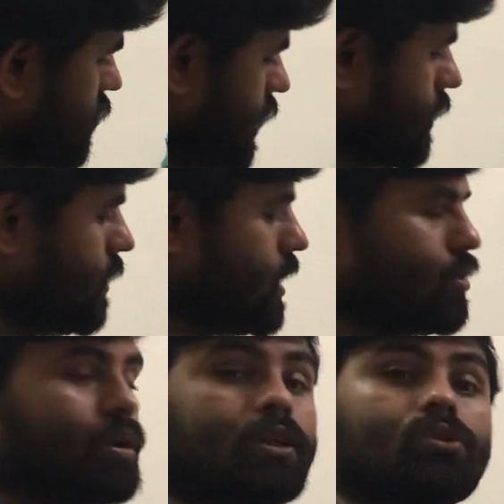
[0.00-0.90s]
the event
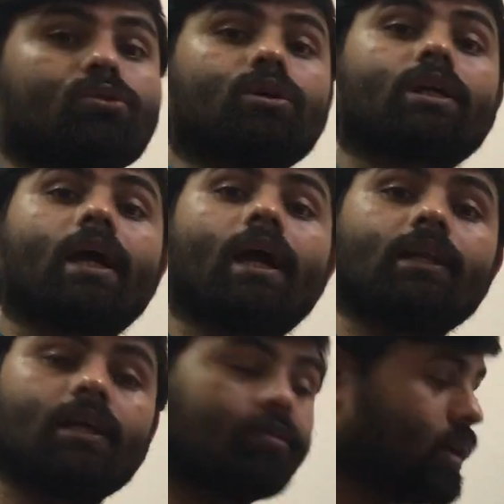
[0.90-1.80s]
which is not
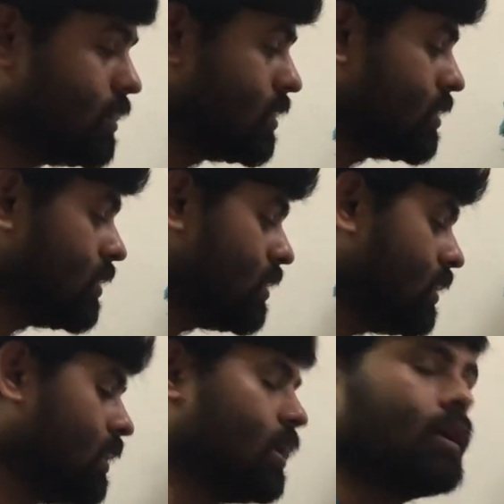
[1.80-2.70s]
an event
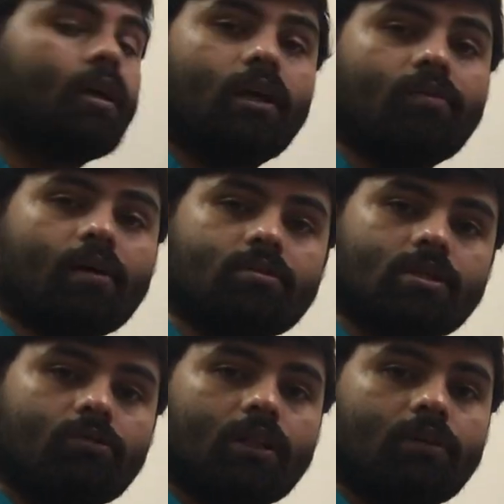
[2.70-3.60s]
E. If I will
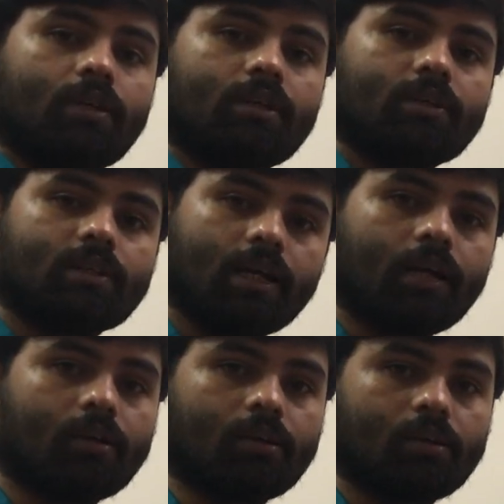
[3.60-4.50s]
say one event is
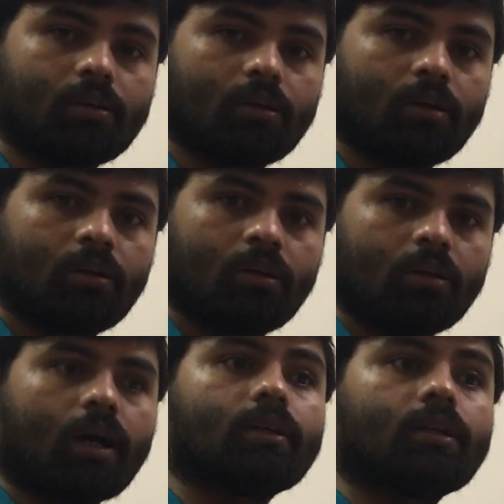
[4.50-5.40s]
head,
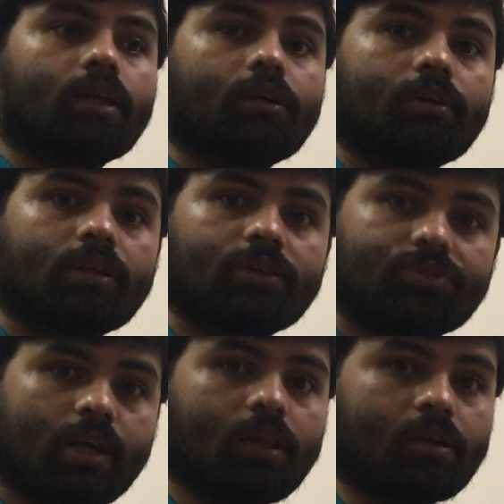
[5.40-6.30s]
another event is
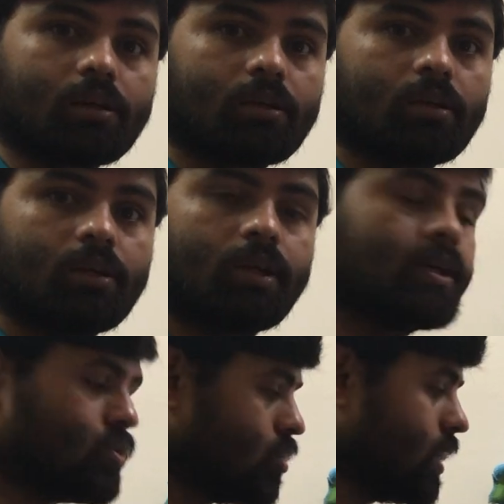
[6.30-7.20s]
tail.
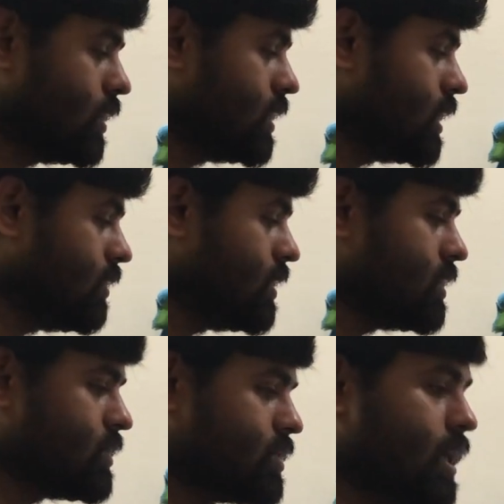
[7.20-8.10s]
So another event
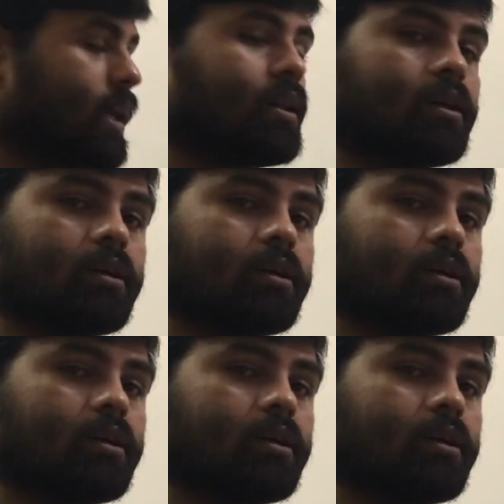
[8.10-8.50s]
is tail.